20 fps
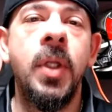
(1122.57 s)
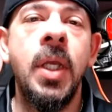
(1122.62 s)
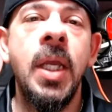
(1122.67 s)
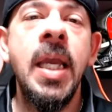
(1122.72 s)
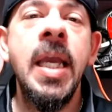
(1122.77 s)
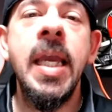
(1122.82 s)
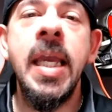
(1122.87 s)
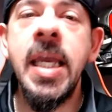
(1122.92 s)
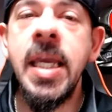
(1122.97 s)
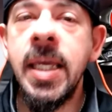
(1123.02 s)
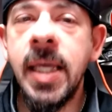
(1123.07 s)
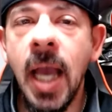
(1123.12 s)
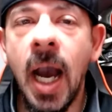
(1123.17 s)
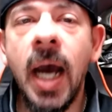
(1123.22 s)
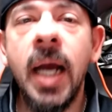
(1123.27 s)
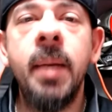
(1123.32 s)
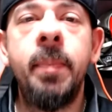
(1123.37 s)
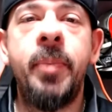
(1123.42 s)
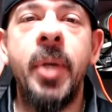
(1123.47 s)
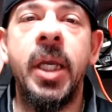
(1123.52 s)
He got a
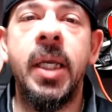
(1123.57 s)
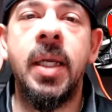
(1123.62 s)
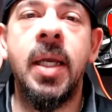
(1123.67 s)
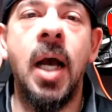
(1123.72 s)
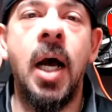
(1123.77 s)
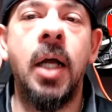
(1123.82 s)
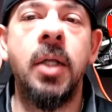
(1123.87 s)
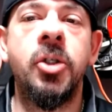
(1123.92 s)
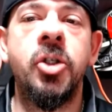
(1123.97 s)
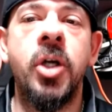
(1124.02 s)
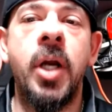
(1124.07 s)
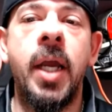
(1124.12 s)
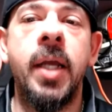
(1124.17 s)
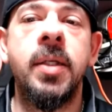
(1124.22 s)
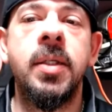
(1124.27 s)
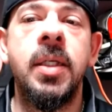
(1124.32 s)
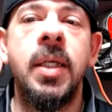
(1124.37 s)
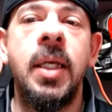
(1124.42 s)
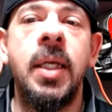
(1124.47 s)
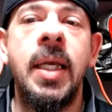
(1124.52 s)
big contract.
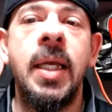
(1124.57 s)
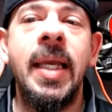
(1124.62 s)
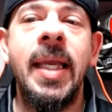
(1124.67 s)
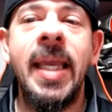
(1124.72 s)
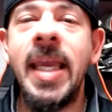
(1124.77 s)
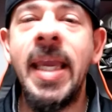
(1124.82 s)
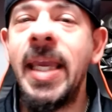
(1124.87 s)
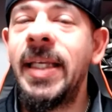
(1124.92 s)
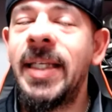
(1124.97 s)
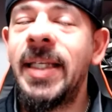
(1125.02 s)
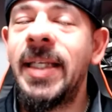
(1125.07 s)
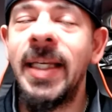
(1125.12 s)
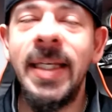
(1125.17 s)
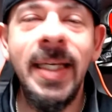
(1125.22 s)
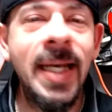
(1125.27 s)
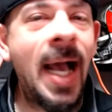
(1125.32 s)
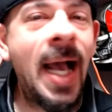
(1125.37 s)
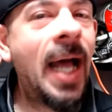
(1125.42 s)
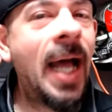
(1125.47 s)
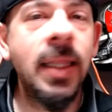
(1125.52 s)
He did
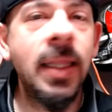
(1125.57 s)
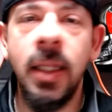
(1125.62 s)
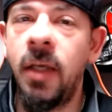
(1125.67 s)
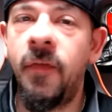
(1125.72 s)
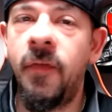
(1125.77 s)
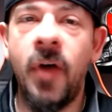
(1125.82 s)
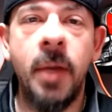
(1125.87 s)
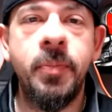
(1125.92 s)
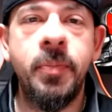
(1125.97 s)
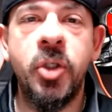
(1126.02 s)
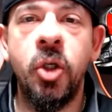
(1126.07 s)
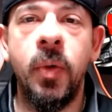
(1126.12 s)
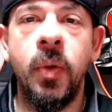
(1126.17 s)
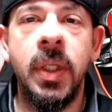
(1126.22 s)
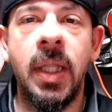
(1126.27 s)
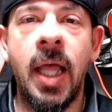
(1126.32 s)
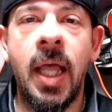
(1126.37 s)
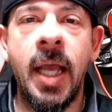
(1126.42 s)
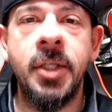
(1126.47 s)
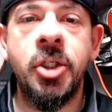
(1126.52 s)
not live up to it
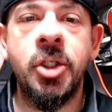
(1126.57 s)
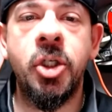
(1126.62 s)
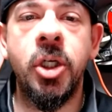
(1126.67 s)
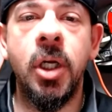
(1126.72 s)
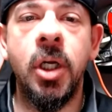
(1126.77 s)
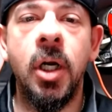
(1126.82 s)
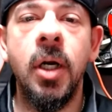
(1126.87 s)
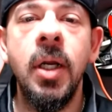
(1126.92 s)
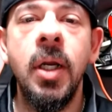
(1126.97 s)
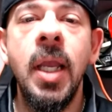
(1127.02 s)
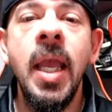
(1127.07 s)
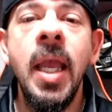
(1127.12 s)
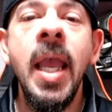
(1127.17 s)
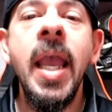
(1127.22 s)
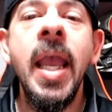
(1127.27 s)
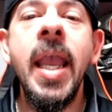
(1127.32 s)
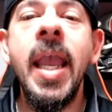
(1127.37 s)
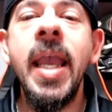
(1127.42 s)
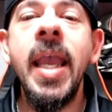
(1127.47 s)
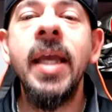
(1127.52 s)
last year,
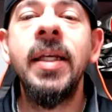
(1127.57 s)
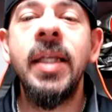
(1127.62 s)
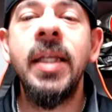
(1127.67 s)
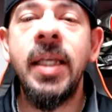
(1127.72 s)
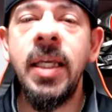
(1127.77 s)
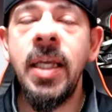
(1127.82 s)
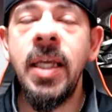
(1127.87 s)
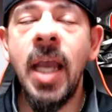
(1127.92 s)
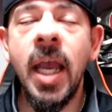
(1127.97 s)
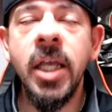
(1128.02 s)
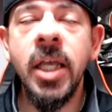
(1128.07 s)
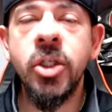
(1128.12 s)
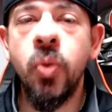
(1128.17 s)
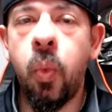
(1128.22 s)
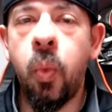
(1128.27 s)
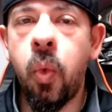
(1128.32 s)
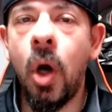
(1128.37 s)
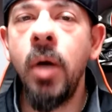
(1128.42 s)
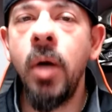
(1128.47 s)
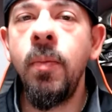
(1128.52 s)
and he has
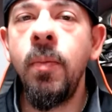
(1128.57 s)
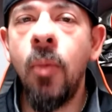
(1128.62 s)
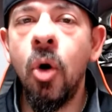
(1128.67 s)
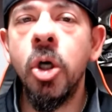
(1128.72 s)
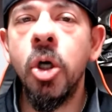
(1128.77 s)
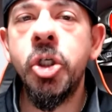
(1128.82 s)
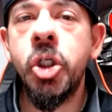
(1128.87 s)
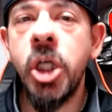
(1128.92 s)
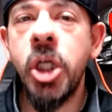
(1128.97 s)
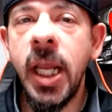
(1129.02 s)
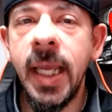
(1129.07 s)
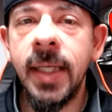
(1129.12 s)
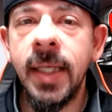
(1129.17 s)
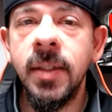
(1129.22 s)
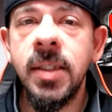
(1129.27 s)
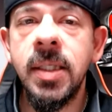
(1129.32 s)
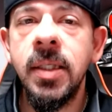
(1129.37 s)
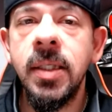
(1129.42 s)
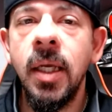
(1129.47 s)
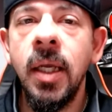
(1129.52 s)
one more chance
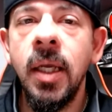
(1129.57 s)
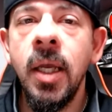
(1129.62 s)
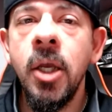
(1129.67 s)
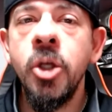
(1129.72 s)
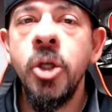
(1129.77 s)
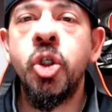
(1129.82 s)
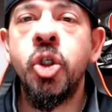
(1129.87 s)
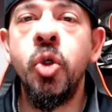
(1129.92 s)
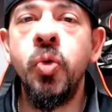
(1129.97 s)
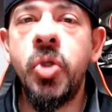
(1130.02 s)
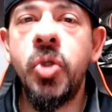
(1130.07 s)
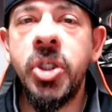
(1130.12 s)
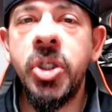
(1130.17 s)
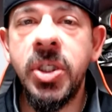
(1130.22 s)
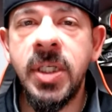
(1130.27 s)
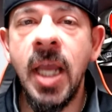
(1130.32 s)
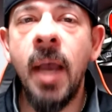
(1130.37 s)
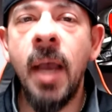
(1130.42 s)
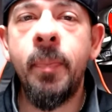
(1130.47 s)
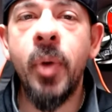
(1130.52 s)
to
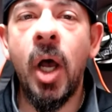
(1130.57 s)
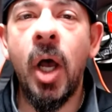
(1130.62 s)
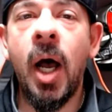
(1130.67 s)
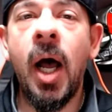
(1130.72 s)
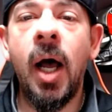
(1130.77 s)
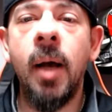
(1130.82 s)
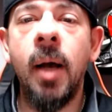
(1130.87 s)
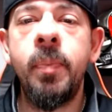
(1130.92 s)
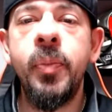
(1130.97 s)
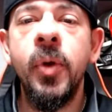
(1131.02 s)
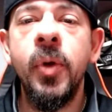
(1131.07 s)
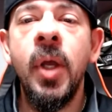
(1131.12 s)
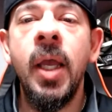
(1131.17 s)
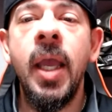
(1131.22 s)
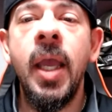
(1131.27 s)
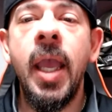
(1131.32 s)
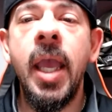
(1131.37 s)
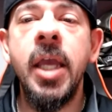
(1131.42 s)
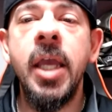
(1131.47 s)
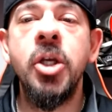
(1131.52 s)
step up
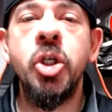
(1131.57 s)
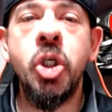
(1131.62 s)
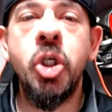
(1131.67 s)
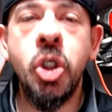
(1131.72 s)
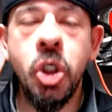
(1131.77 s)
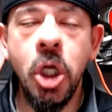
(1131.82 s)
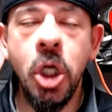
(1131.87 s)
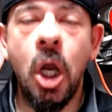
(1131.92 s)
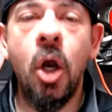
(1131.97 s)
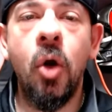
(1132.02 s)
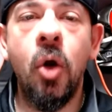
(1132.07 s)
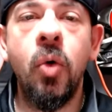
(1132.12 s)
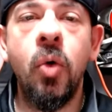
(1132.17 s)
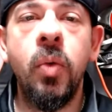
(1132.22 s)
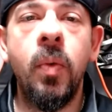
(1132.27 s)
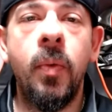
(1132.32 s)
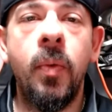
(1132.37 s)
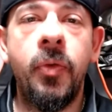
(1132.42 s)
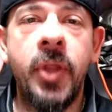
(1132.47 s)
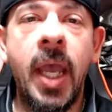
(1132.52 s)
and show
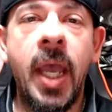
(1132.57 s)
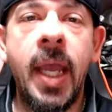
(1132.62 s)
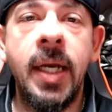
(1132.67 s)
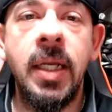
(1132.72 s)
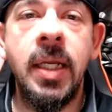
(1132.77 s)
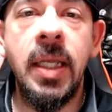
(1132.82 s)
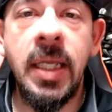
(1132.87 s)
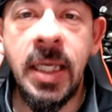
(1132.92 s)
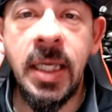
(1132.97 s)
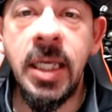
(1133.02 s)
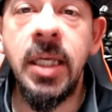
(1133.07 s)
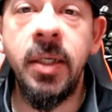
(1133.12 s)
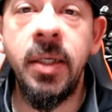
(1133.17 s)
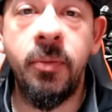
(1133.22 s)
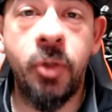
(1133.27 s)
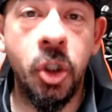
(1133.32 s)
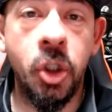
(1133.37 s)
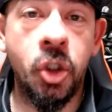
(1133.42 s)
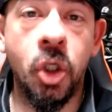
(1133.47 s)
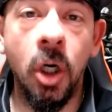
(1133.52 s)
that he
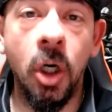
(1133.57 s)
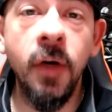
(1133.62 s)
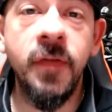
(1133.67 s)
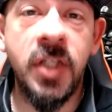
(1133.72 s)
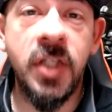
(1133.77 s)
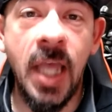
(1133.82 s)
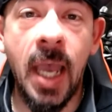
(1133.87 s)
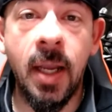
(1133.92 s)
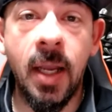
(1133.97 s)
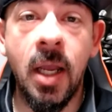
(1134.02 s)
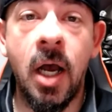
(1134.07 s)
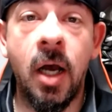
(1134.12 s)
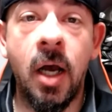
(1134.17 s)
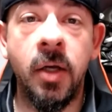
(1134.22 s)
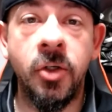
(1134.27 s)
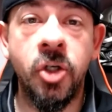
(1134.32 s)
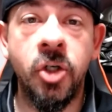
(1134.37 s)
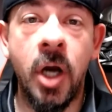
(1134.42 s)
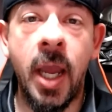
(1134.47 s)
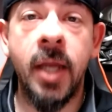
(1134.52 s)
deserves that
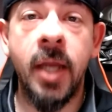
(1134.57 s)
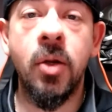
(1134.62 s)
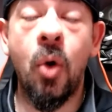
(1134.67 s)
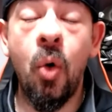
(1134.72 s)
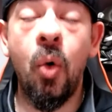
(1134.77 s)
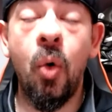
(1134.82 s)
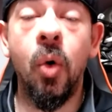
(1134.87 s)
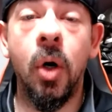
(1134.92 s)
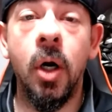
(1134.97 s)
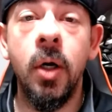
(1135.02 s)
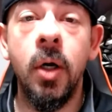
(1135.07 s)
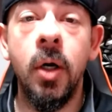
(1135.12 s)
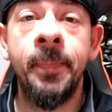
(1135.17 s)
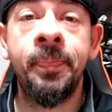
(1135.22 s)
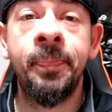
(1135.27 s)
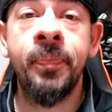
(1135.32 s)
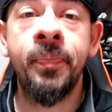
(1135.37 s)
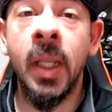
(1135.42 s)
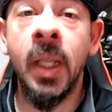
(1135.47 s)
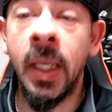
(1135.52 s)
contract, or
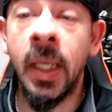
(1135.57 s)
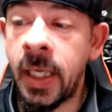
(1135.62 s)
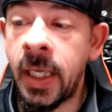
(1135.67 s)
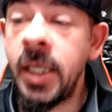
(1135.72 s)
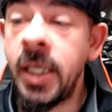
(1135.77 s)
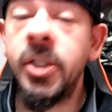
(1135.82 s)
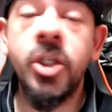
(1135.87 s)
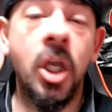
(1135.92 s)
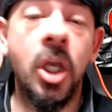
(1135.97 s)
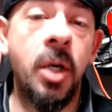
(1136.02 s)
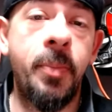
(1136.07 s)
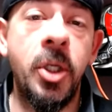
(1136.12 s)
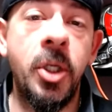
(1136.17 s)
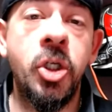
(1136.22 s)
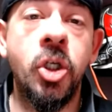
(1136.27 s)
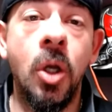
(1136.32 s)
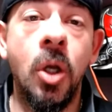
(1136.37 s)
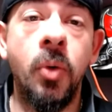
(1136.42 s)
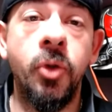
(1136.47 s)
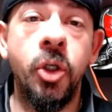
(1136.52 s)
he's going to be shown
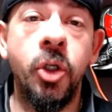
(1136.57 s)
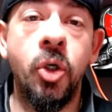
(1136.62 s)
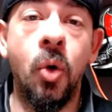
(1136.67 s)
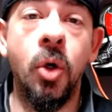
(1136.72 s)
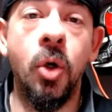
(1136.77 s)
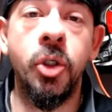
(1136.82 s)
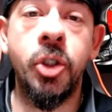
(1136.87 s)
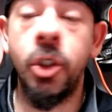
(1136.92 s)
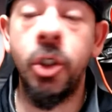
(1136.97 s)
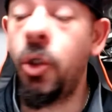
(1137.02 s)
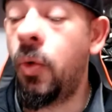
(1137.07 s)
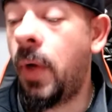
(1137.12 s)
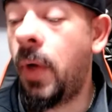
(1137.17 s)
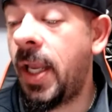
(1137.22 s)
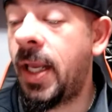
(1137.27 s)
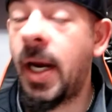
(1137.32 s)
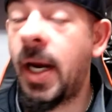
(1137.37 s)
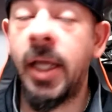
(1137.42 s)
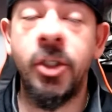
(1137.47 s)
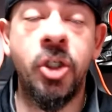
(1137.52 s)
the door too. And I
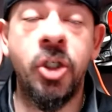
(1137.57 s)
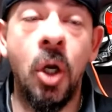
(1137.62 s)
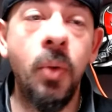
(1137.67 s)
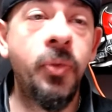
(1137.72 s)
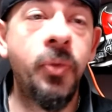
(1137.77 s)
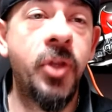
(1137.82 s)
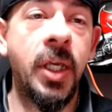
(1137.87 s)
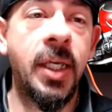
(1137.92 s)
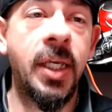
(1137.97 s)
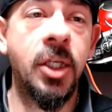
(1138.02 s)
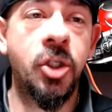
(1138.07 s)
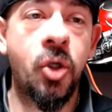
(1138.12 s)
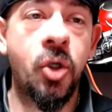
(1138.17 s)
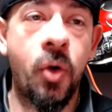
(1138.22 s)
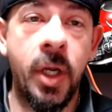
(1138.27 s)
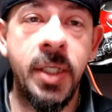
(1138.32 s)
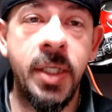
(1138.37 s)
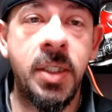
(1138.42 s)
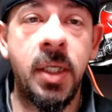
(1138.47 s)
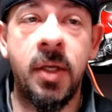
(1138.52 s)
don't think it's
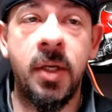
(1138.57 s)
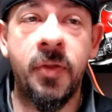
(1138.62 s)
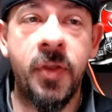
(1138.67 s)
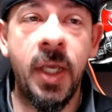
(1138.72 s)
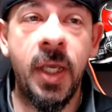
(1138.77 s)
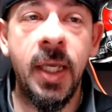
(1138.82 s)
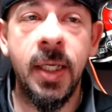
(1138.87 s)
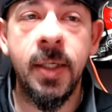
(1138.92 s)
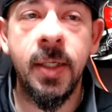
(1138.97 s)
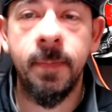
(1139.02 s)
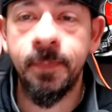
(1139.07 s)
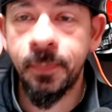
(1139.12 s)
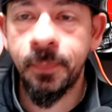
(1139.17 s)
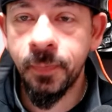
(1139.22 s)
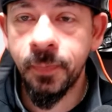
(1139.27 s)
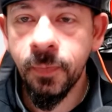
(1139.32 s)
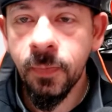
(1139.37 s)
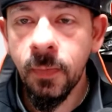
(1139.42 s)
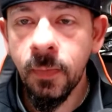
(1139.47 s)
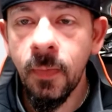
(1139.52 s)
crazy to think
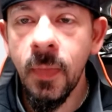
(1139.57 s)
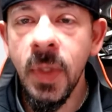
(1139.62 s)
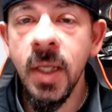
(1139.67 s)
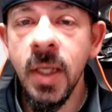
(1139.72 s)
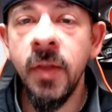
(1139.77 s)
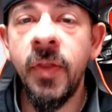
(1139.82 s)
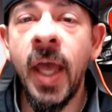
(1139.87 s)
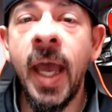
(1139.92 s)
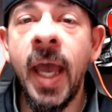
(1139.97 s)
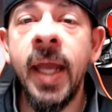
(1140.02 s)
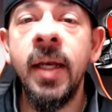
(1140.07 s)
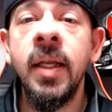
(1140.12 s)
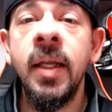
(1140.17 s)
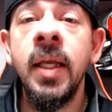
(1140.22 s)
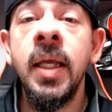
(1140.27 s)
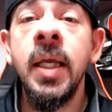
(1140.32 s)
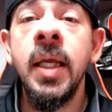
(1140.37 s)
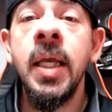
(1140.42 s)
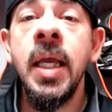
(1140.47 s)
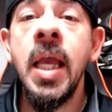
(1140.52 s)
that
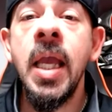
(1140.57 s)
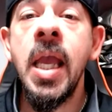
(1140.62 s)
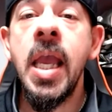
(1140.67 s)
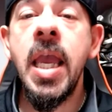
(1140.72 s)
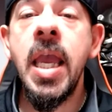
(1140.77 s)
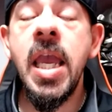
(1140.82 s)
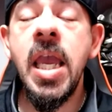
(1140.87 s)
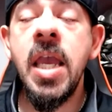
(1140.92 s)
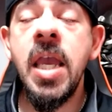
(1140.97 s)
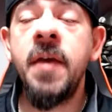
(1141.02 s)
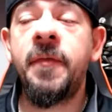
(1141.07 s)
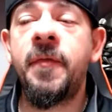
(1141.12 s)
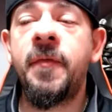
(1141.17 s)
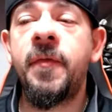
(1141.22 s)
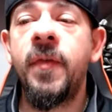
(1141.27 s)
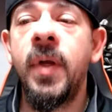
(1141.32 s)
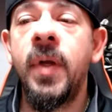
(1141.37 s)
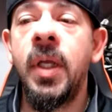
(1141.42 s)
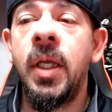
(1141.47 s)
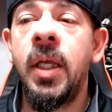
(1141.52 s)
if
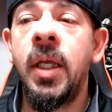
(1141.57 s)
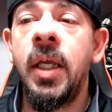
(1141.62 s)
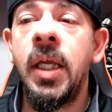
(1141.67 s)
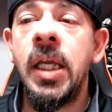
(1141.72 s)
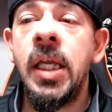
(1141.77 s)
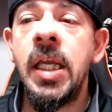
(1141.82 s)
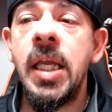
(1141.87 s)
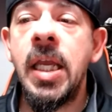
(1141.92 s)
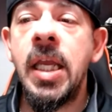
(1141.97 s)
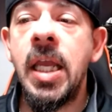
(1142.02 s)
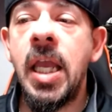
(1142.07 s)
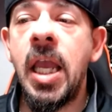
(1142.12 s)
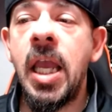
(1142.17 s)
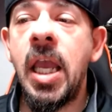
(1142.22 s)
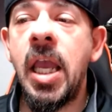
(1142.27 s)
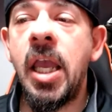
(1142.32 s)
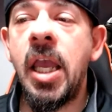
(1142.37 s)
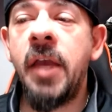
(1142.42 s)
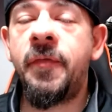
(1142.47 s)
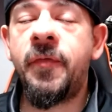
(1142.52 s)

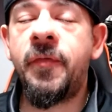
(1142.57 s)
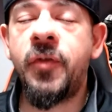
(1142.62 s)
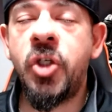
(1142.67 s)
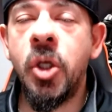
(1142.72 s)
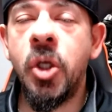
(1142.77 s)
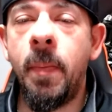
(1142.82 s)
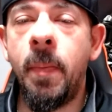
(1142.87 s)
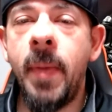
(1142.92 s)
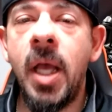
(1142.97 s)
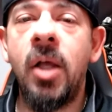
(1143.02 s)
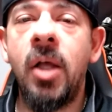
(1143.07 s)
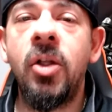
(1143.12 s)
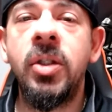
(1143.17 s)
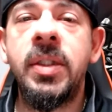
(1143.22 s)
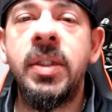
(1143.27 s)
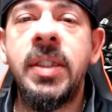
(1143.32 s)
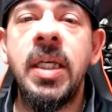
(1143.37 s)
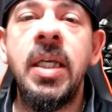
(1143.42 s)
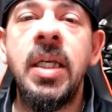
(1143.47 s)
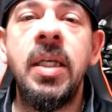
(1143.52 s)
Jamel
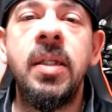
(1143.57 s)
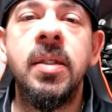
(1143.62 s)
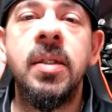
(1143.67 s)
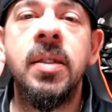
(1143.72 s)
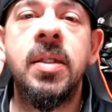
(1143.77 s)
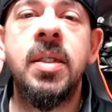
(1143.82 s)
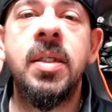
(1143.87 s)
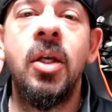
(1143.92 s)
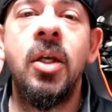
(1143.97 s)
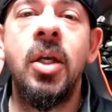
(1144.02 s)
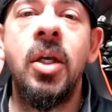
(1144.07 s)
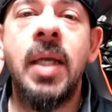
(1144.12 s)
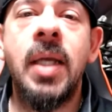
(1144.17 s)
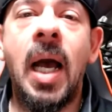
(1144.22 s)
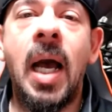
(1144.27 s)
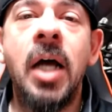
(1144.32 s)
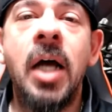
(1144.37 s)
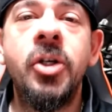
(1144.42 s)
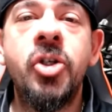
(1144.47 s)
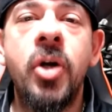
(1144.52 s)
Dean's
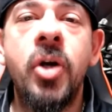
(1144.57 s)
contract